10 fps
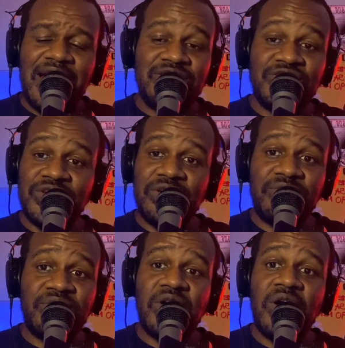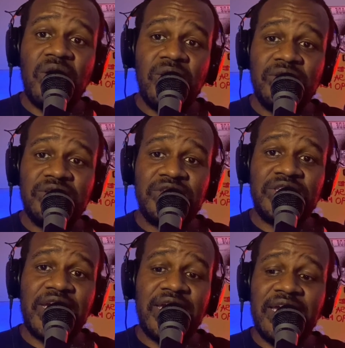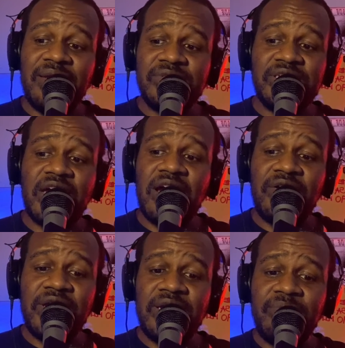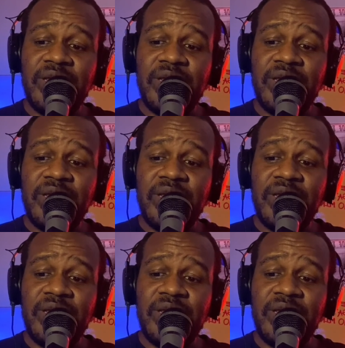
I should have called to say I'm sorry,